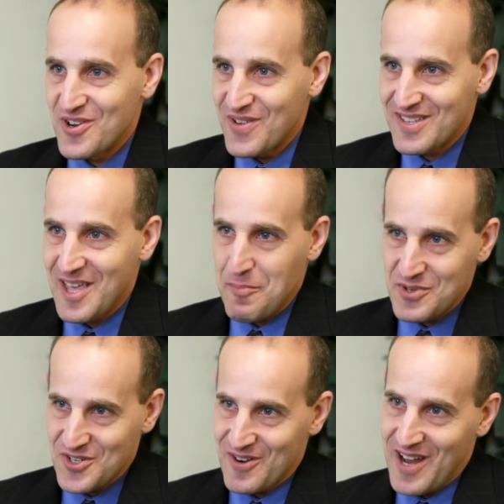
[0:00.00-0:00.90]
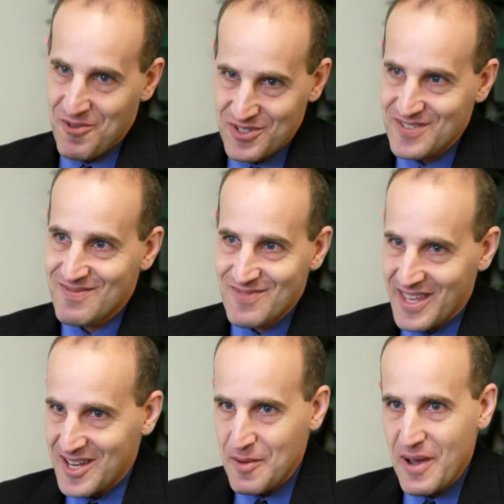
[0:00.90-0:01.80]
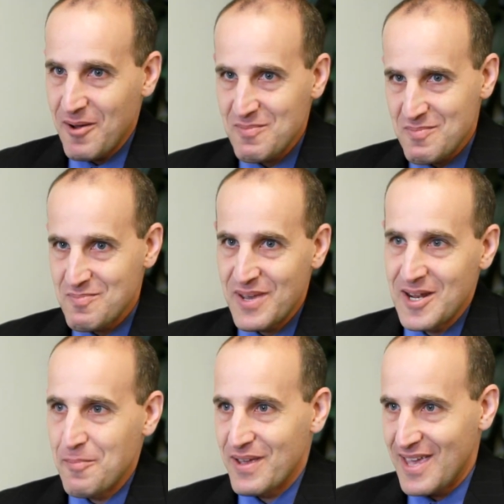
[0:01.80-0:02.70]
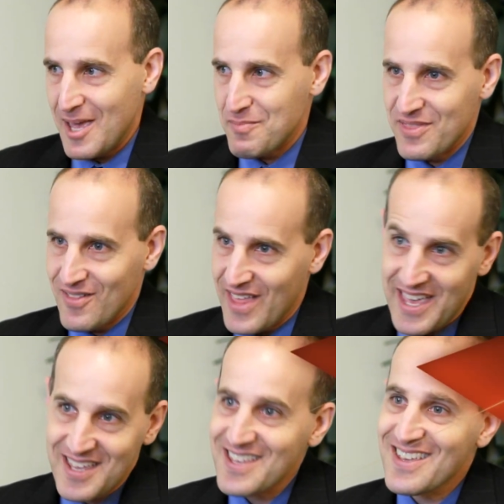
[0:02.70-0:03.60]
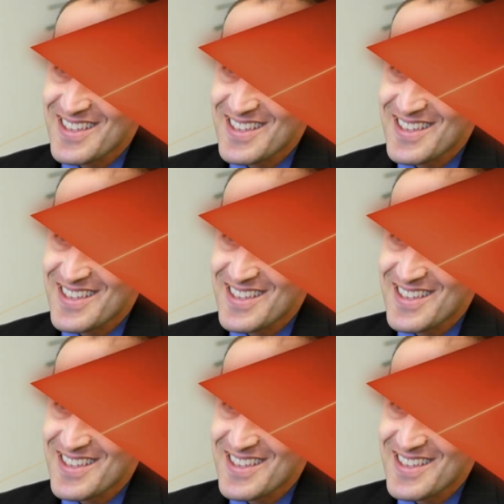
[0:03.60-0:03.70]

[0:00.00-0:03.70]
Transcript: degree temperature and I was thinking about being up at camp in the lake.